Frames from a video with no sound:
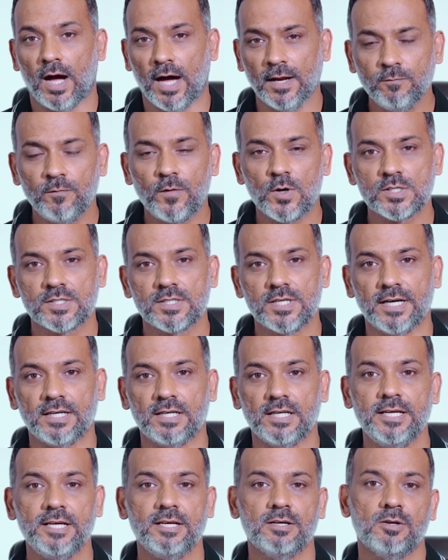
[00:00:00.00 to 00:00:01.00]

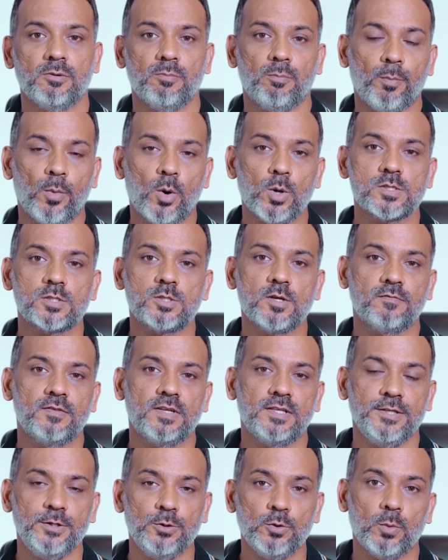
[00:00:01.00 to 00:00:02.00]
Unfortunately, most of
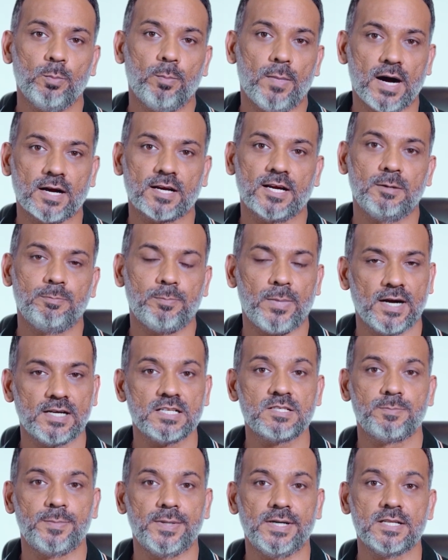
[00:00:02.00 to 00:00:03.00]
the new market
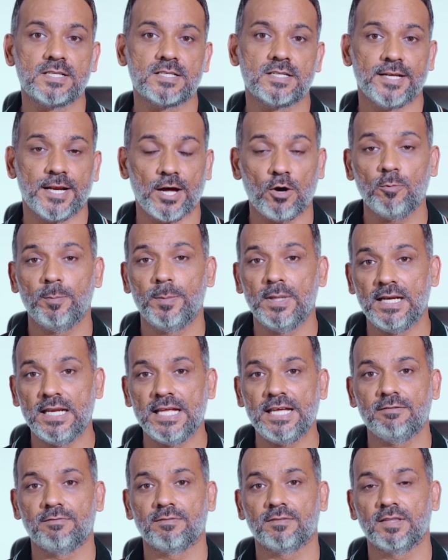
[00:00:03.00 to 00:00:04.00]
participants now
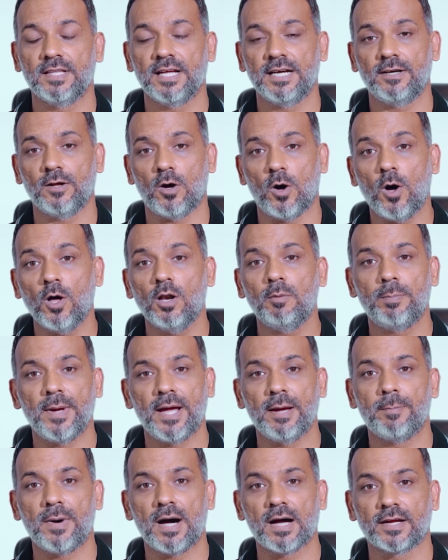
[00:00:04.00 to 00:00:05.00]
believe that all
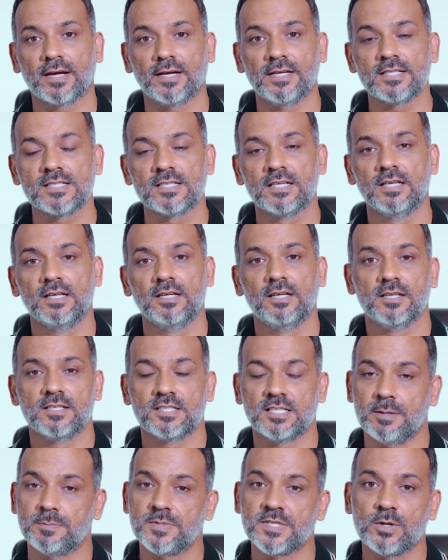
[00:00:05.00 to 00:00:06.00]
bear markets
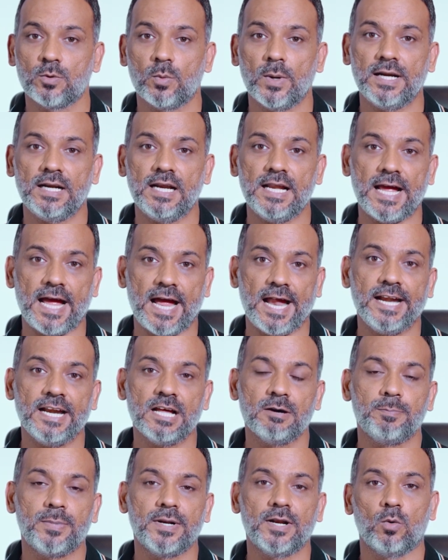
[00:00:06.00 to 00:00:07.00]
subsequently
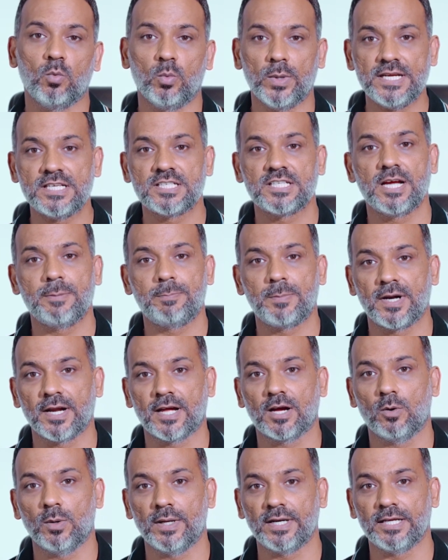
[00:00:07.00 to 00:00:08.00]
end up in a V-shaped
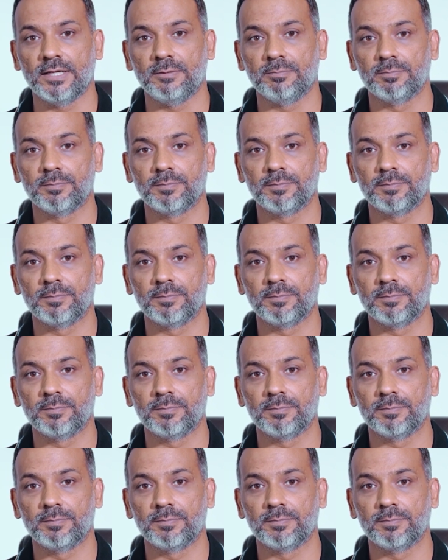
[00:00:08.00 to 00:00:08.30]
recovery.